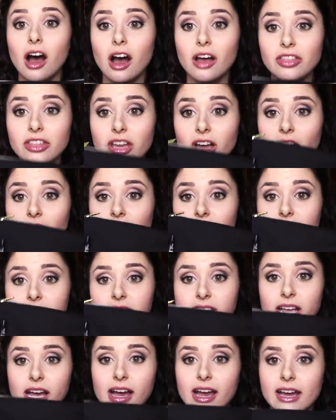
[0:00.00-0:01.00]
On the other
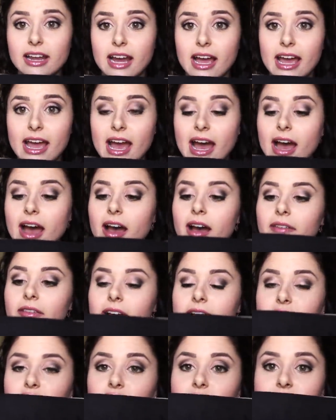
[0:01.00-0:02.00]
side, I have,
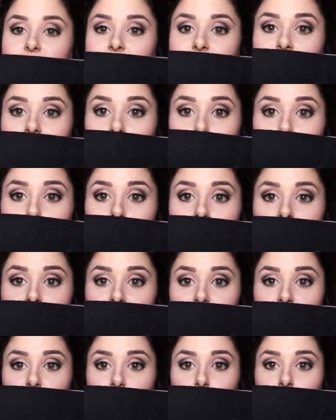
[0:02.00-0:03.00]
as you can see, a
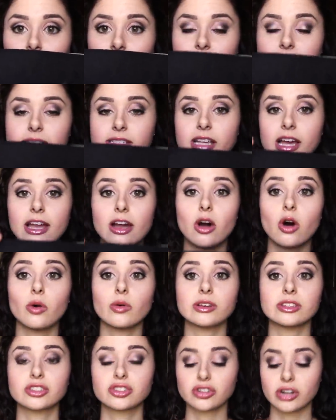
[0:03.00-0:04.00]
bunch of pens. I
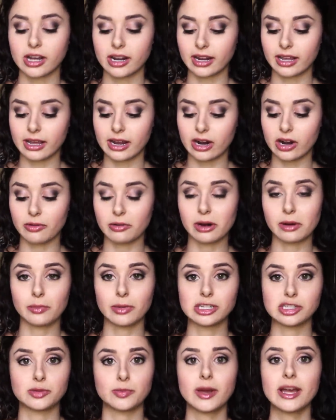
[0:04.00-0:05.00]
always try to carry around a
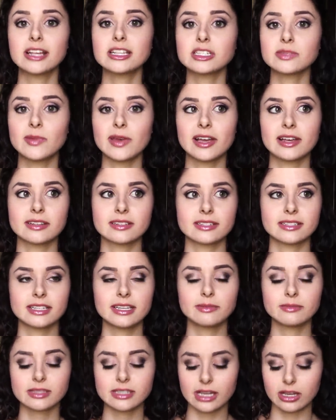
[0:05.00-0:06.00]
bunch of pens because it
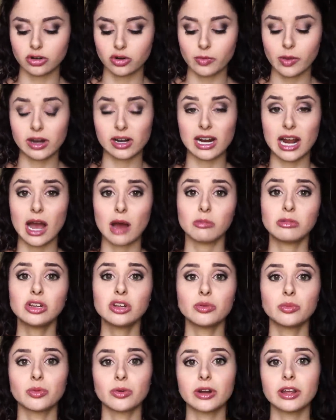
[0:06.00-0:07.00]
seems like no matter how many
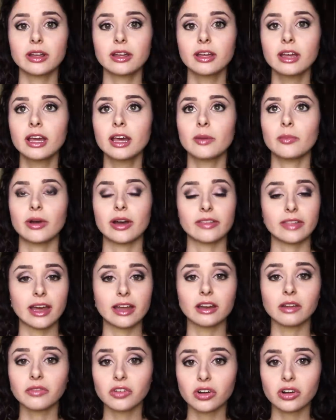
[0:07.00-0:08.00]
you bring, by the
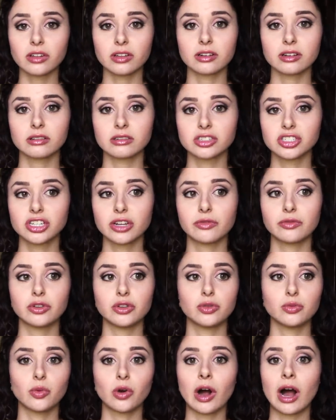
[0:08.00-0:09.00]
end of your clinical shift,
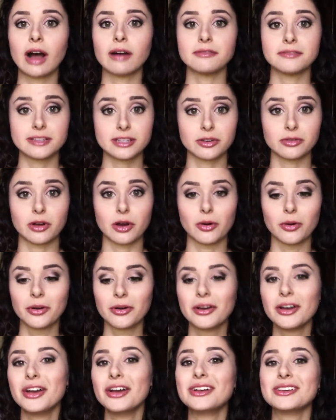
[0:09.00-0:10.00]
you will have zero.
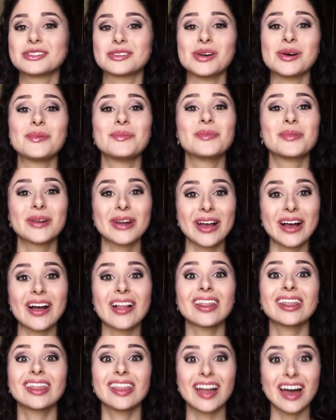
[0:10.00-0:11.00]
So bring a
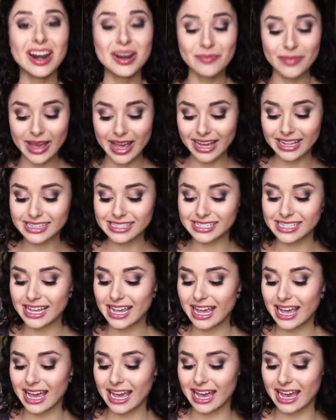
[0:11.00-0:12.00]
lot of pens,
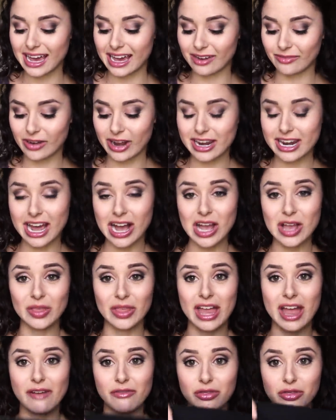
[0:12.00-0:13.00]
and right now I
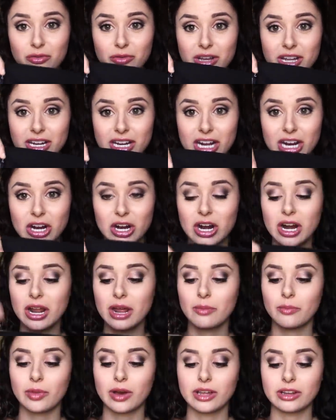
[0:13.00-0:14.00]
only have 3 in here,
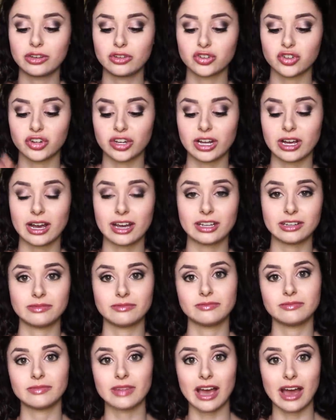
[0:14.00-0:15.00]
but usually I
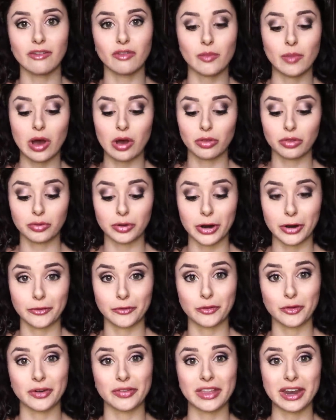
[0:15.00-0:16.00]
have about 3 or
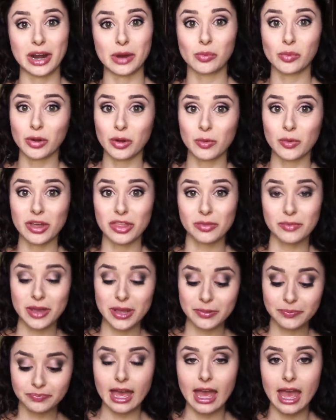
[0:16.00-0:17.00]
4 that I bring with
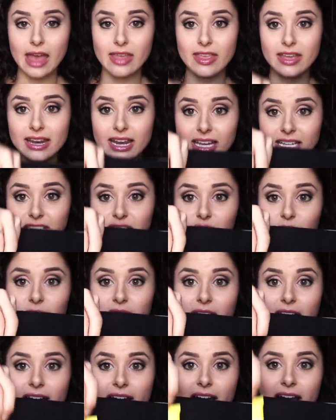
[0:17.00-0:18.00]
me. And then next to
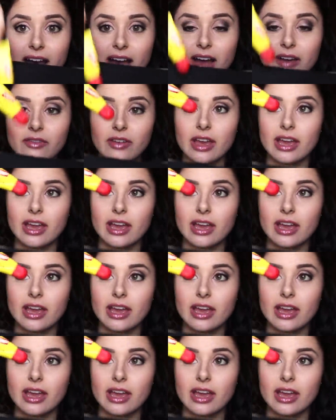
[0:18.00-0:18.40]
it, I have